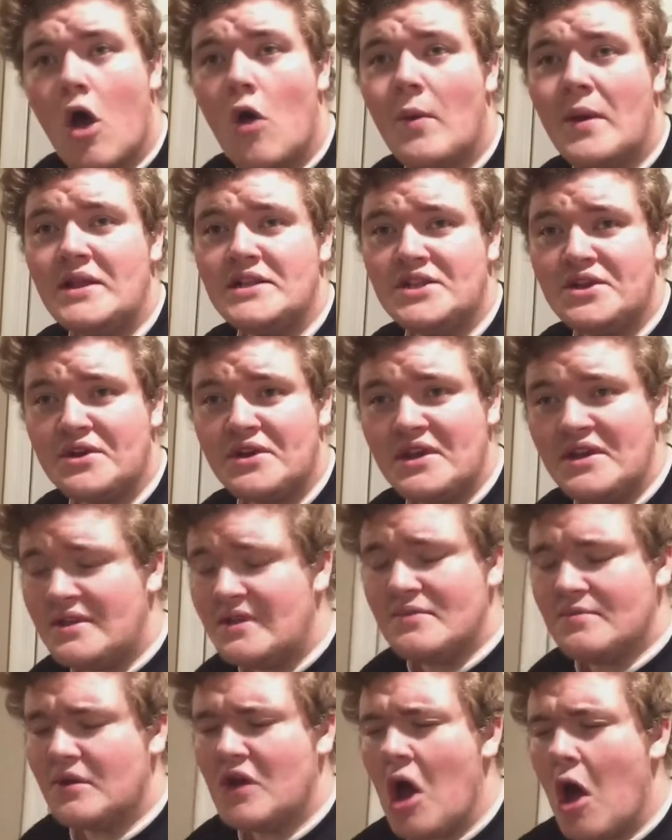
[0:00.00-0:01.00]
always
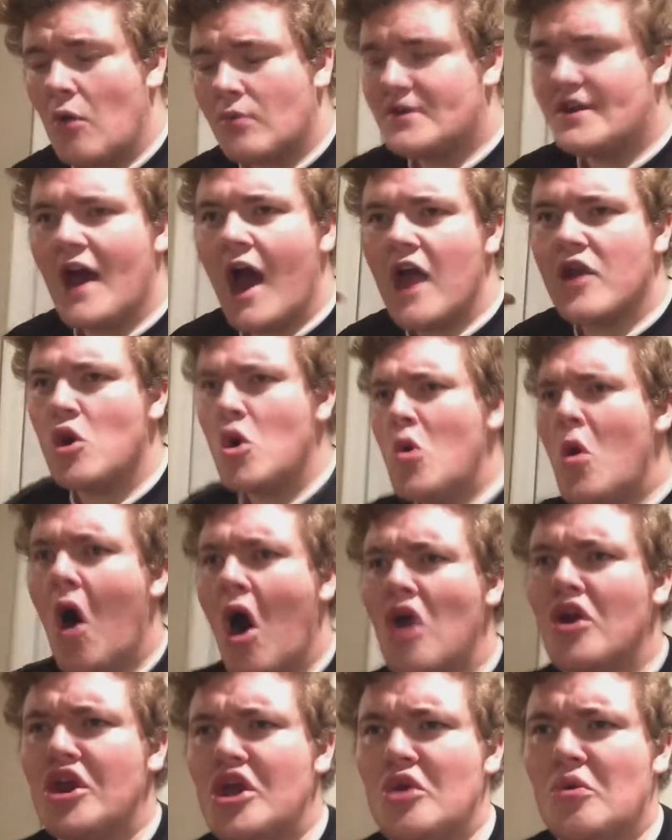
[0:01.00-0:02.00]
looking to. Go, God, who are